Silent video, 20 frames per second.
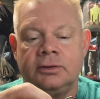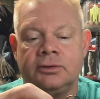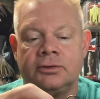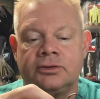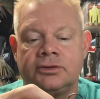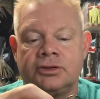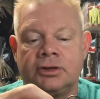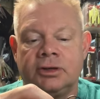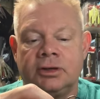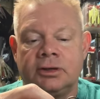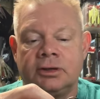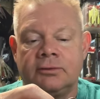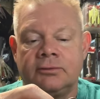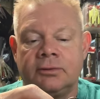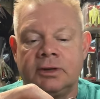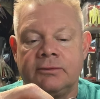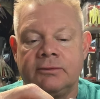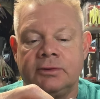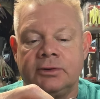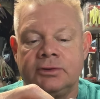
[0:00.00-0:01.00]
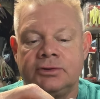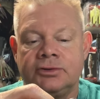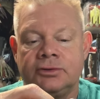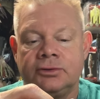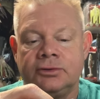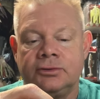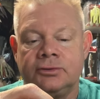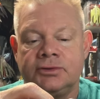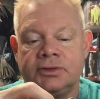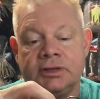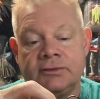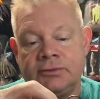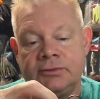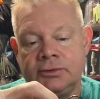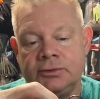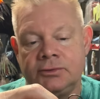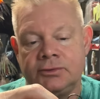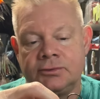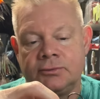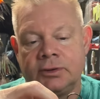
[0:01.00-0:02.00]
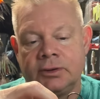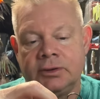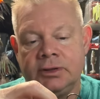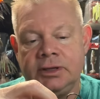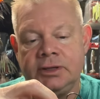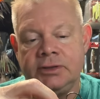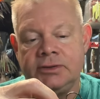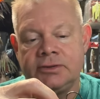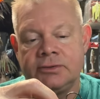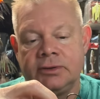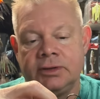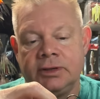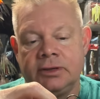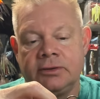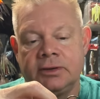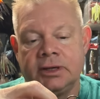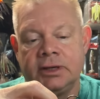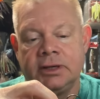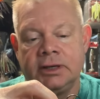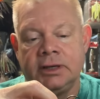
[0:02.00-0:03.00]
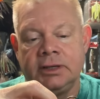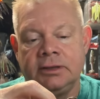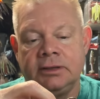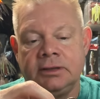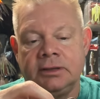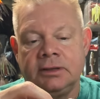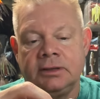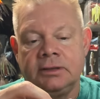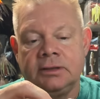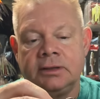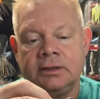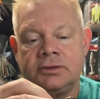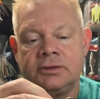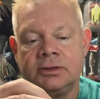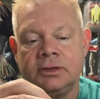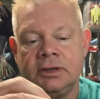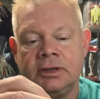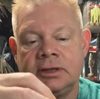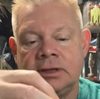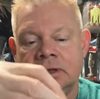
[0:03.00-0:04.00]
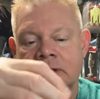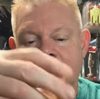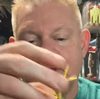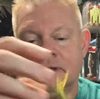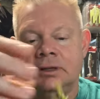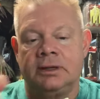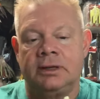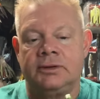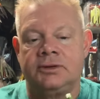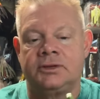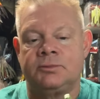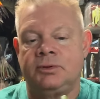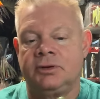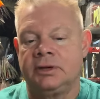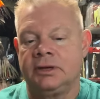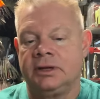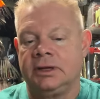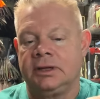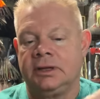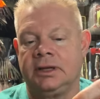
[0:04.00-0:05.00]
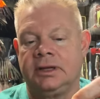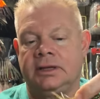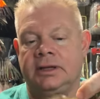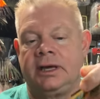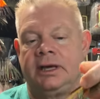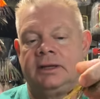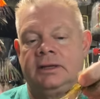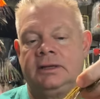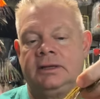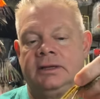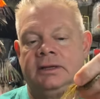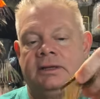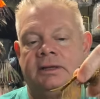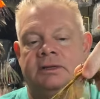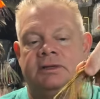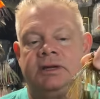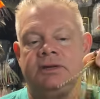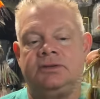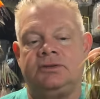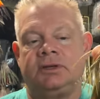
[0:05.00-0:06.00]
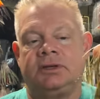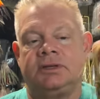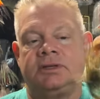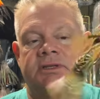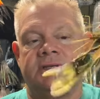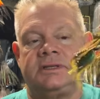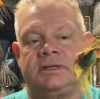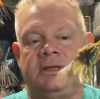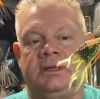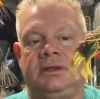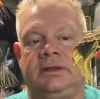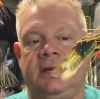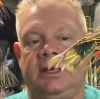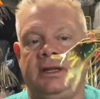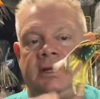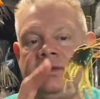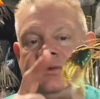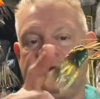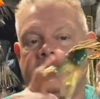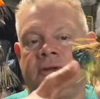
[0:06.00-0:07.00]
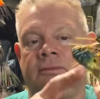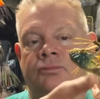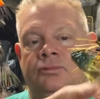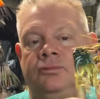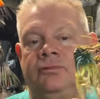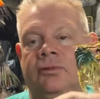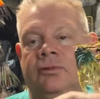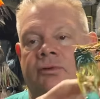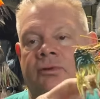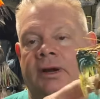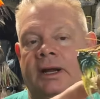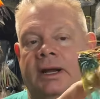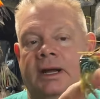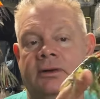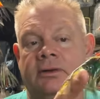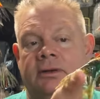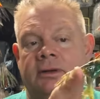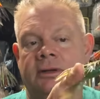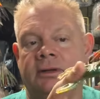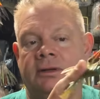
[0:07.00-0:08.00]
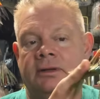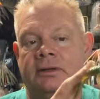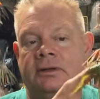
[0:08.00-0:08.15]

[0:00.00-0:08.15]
chunk or whatever it is you're using, if you're using one of these or any other kind that you like, and just put it on like that. Because as you can see, that is going to move around.